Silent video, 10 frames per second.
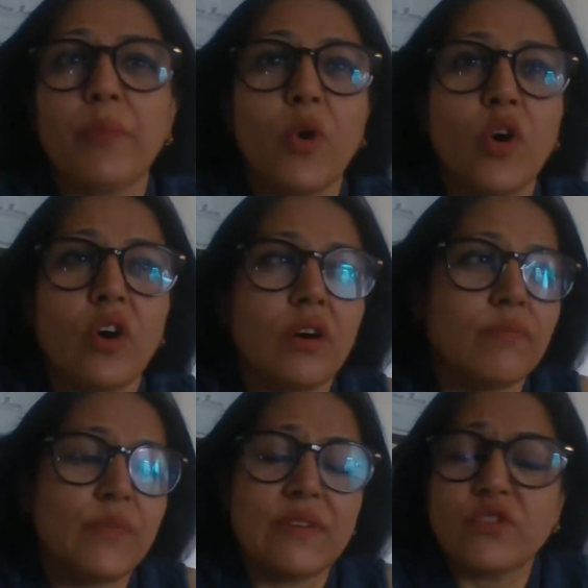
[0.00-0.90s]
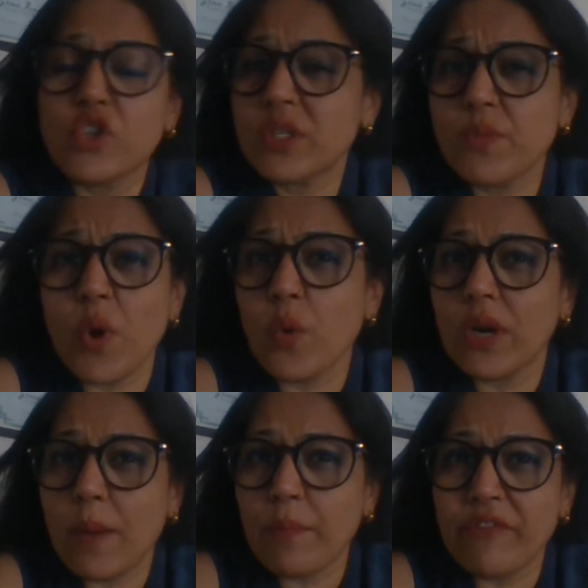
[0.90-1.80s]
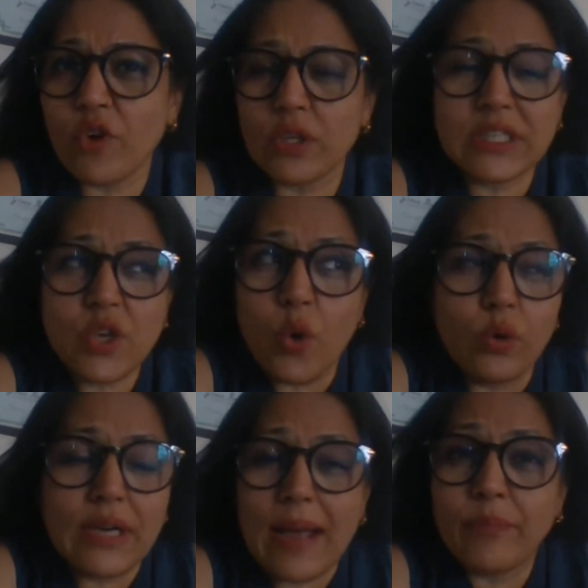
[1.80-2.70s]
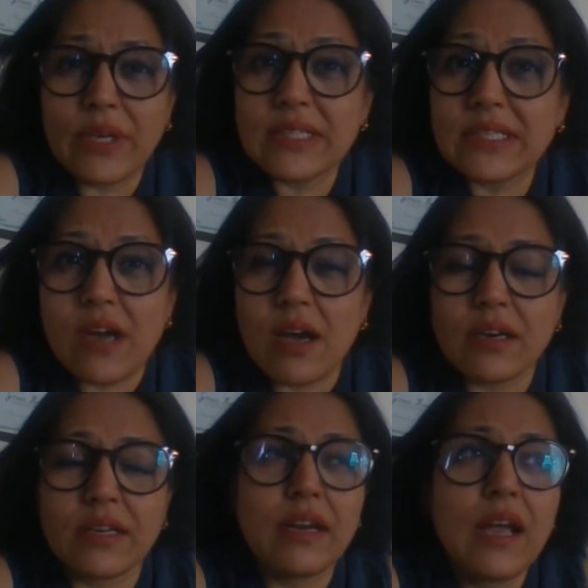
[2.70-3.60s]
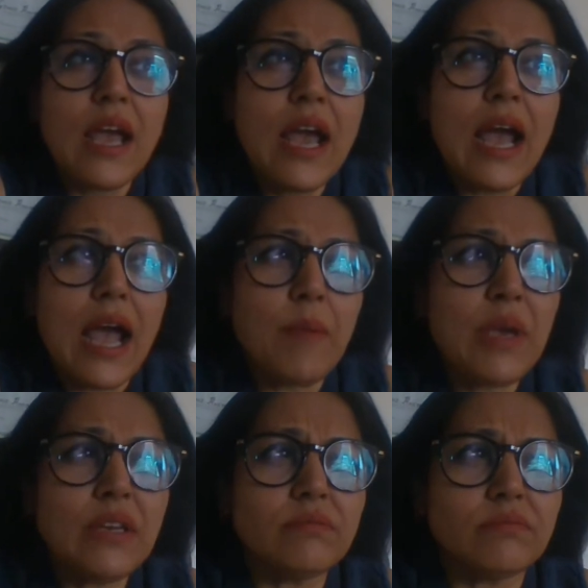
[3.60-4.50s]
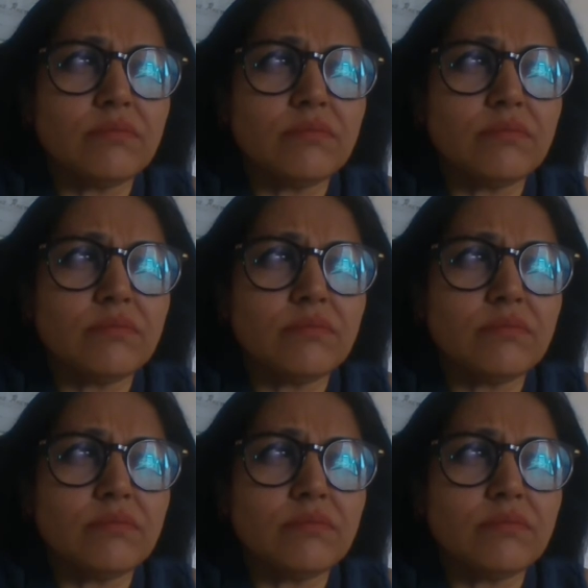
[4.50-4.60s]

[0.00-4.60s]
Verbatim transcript: or they've just broken up before this whole damn thing started, I mean,